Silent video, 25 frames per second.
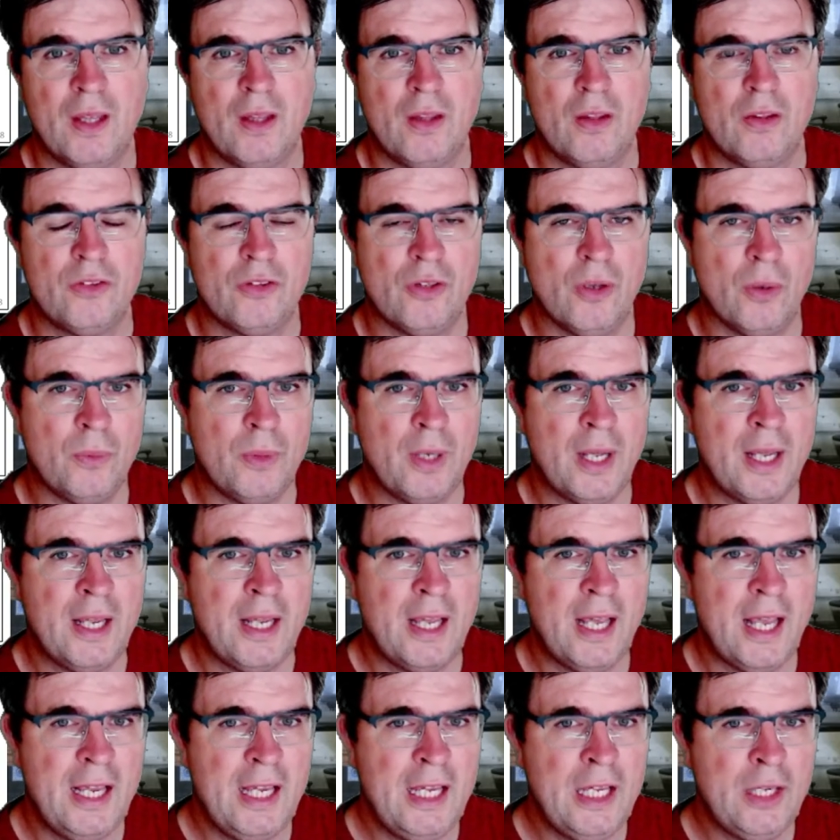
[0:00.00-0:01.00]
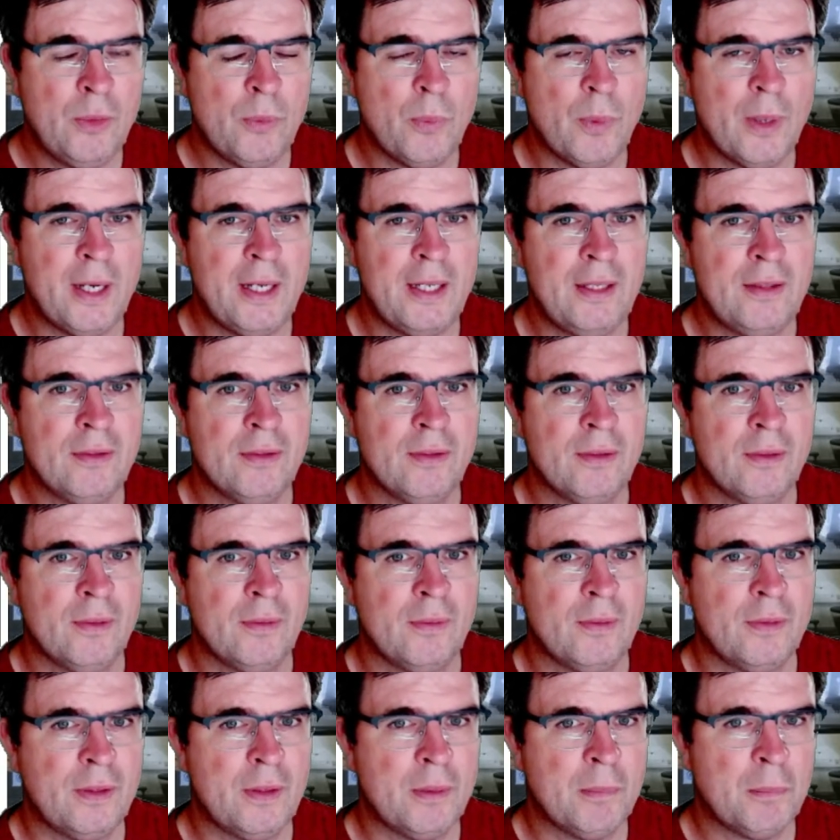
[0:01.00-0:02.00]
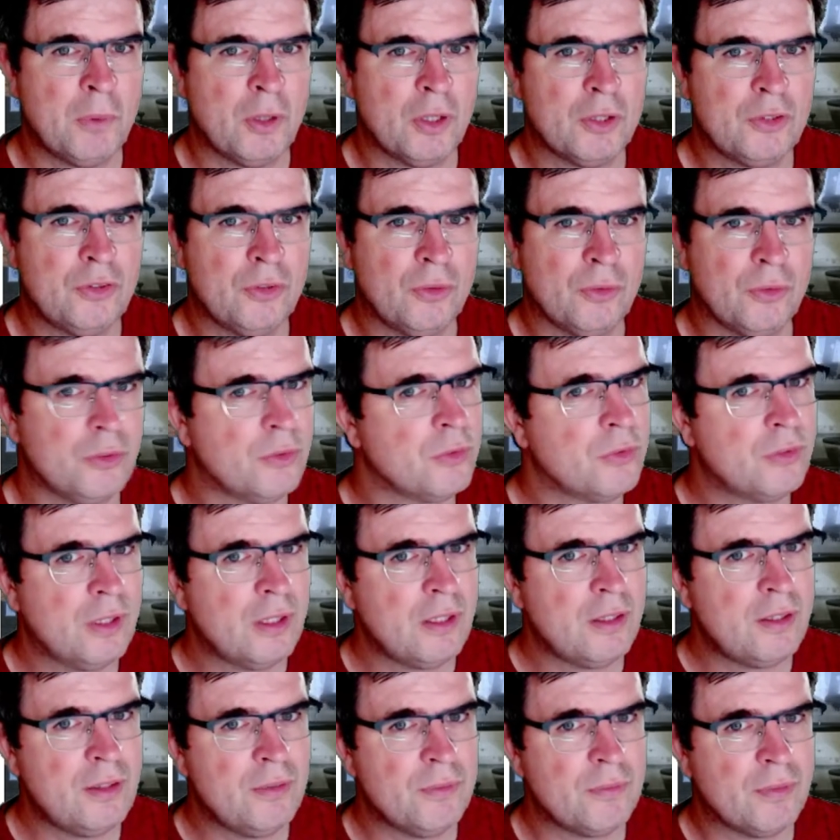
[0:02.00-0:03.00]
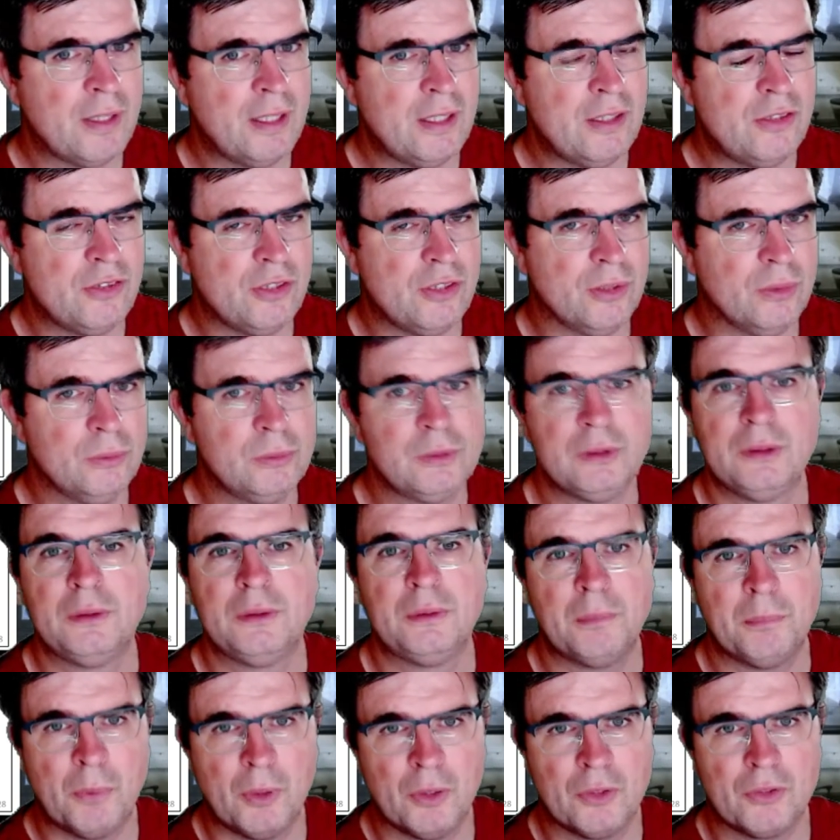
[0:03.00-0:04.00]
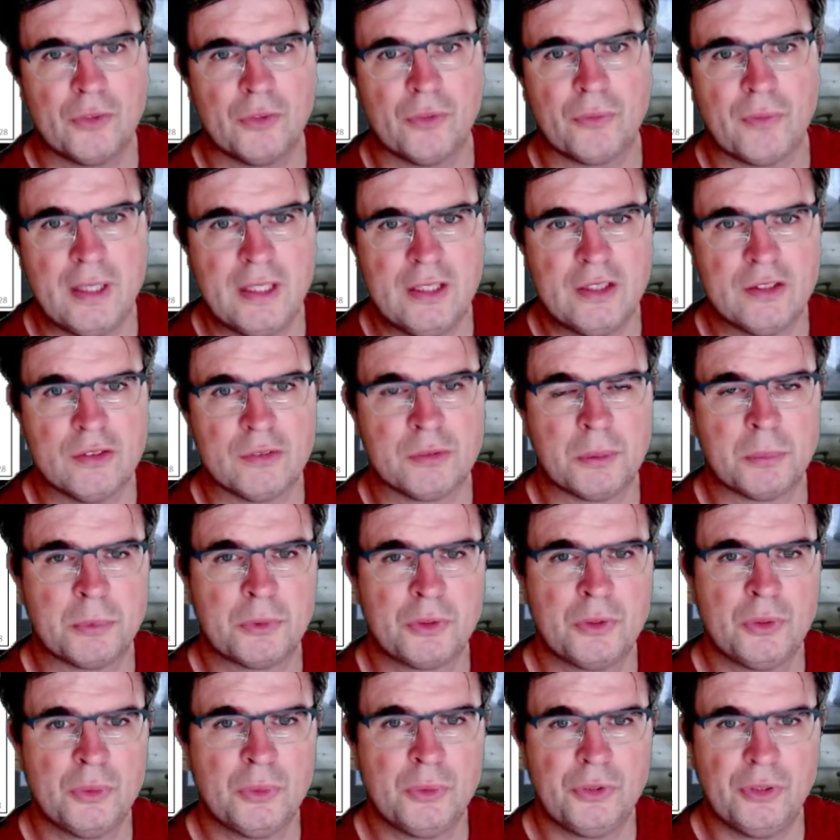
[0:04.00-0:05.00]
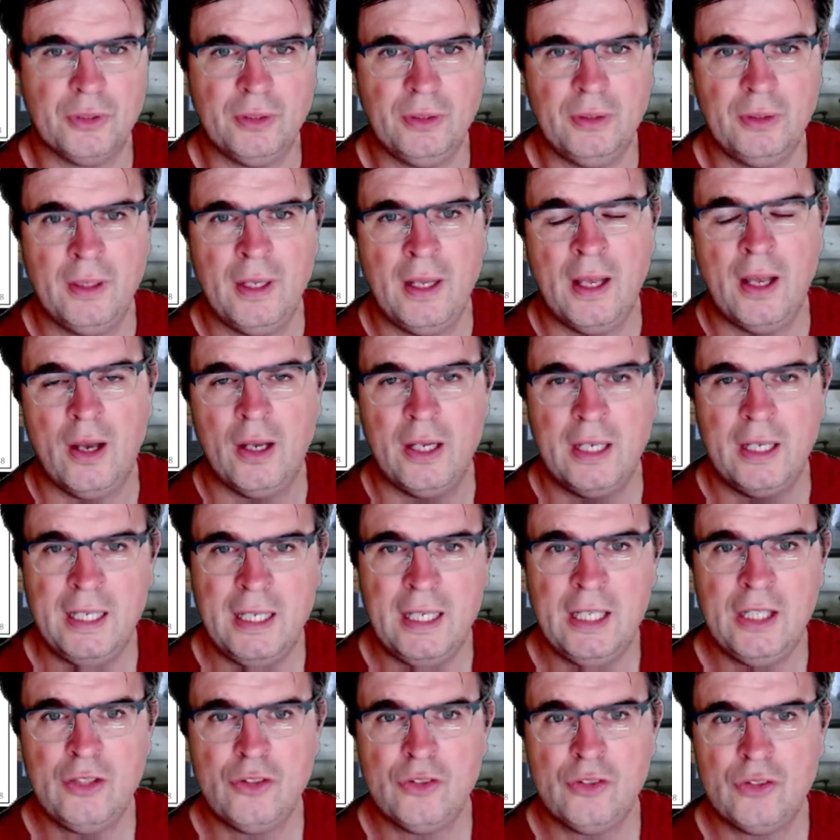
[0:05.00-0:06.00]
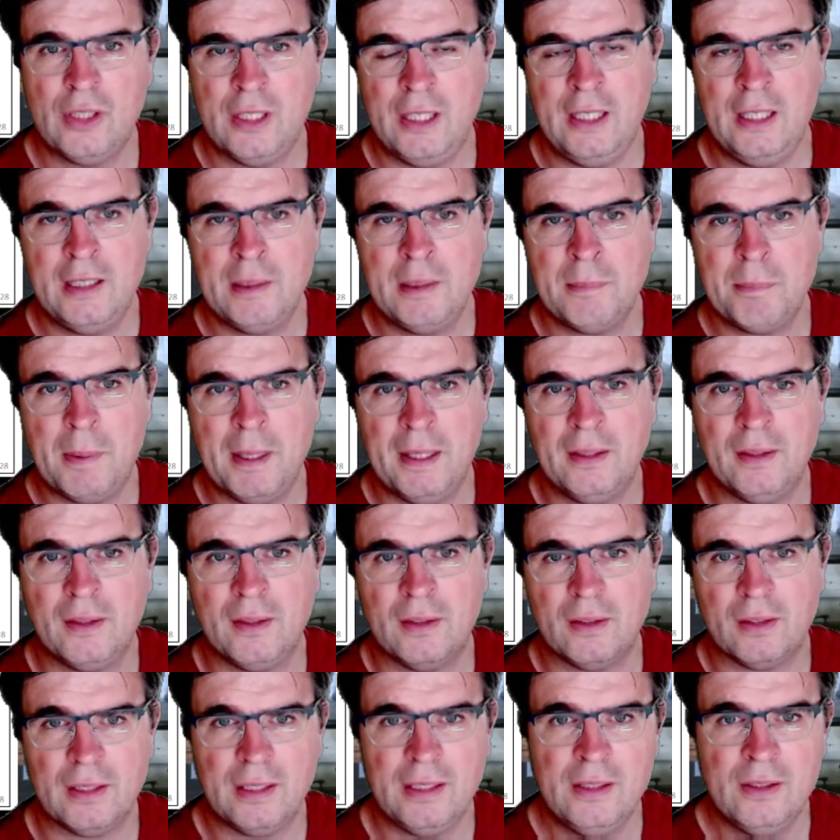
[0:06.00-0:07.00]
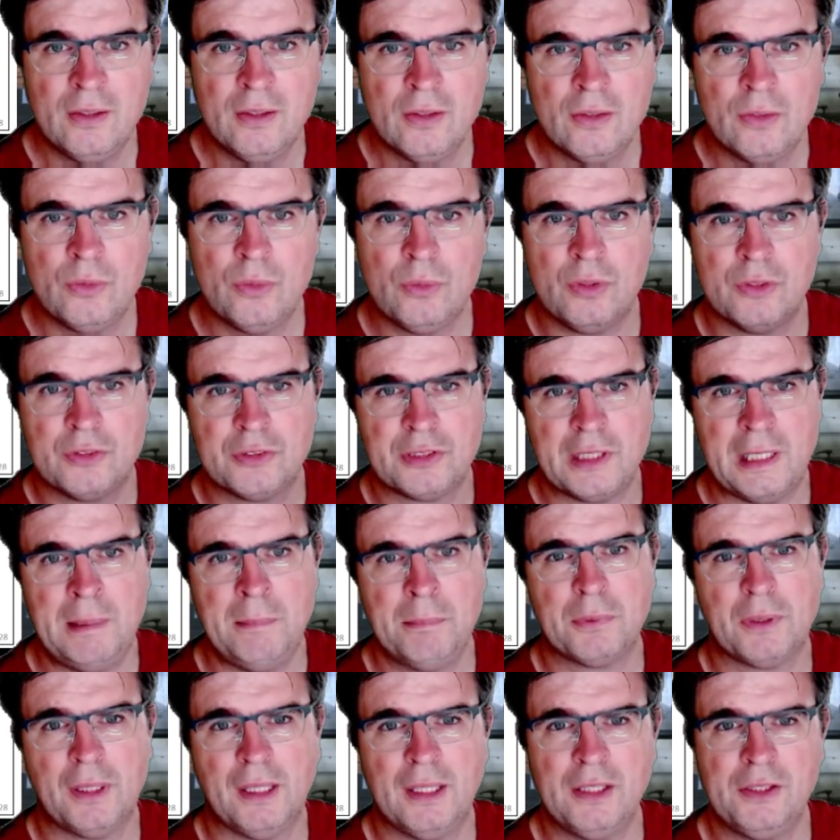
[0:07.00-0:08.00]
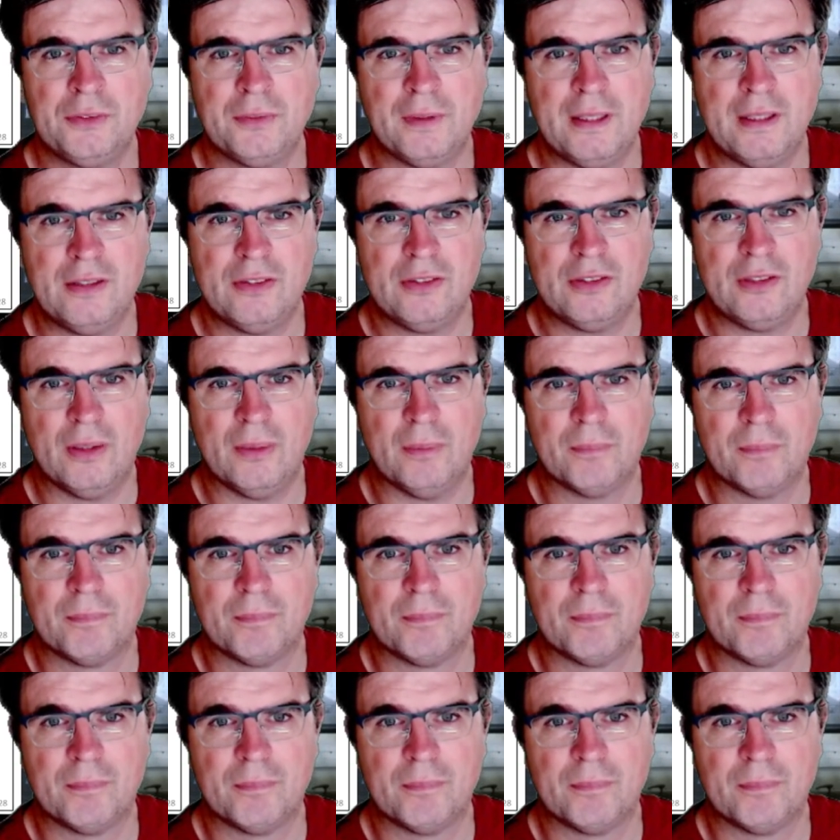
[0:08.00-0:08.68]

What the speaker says: So they equate the marginal utility ratios, the marginal rate of substitution, each independently to the same price ratio.